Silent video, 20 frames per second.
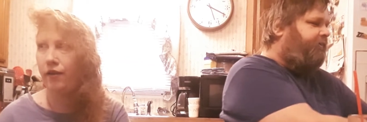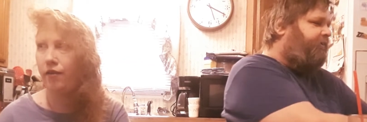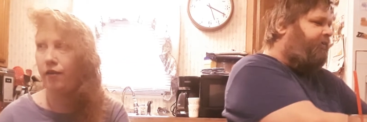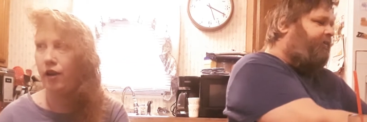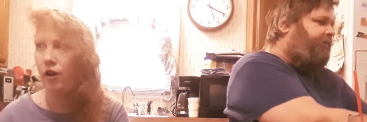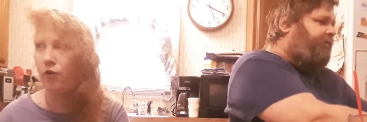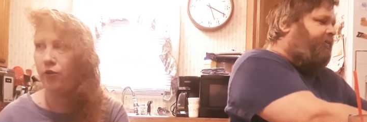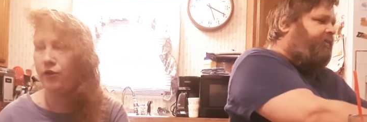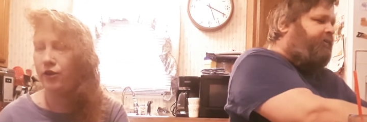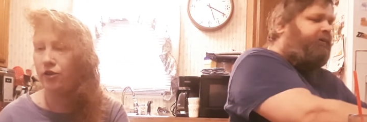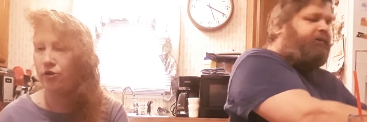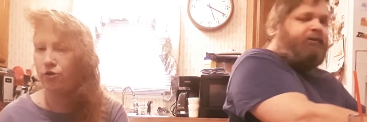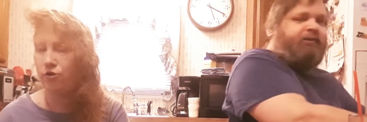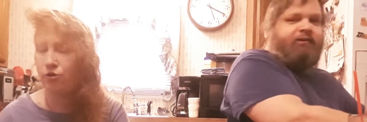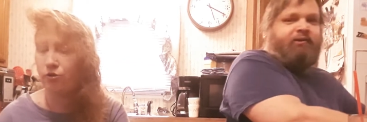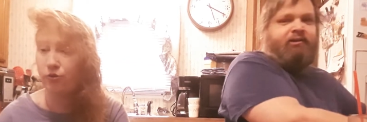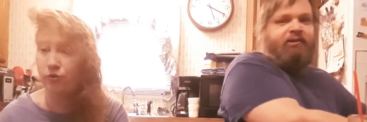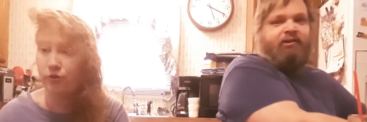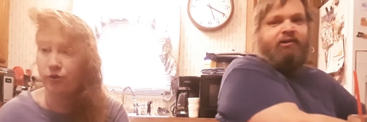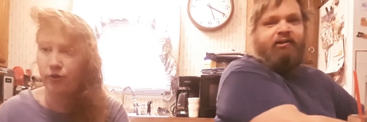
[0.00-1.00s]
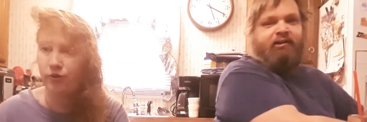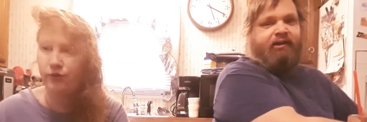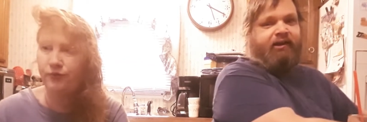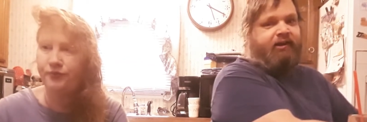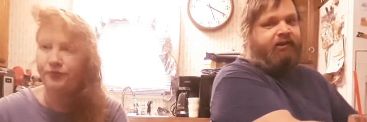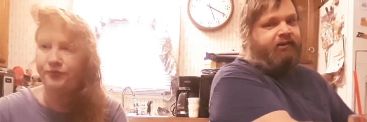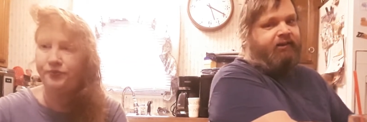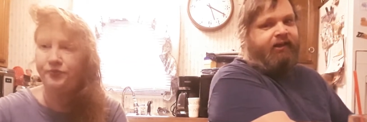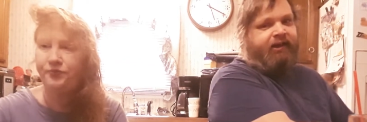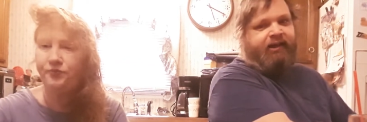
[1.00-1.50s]
Speaker 1: health issues.
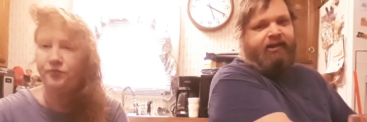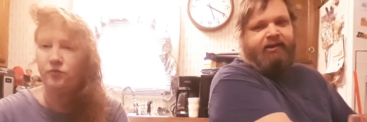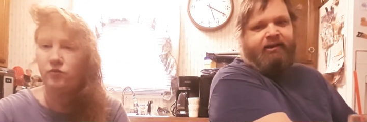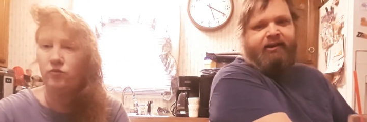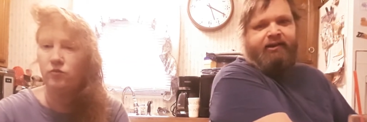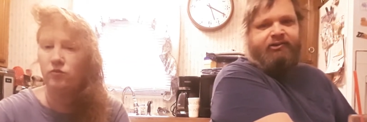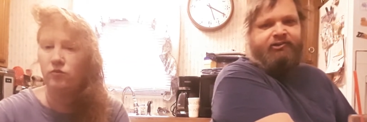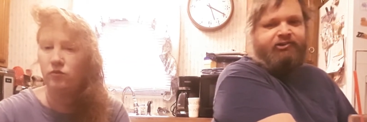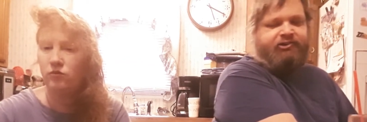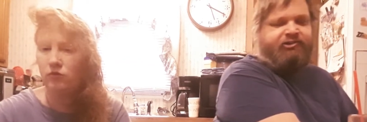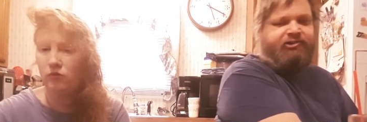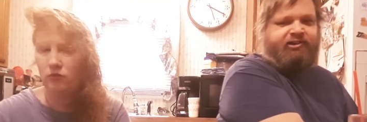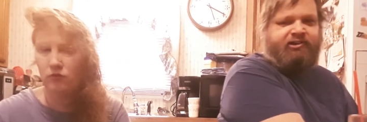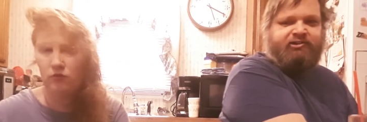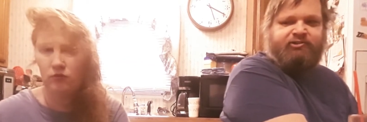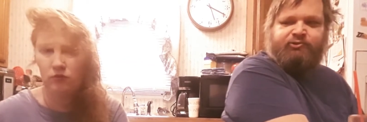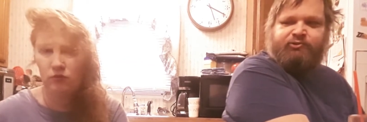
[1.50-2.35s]
Speaker 2: Yeah, you can't exercise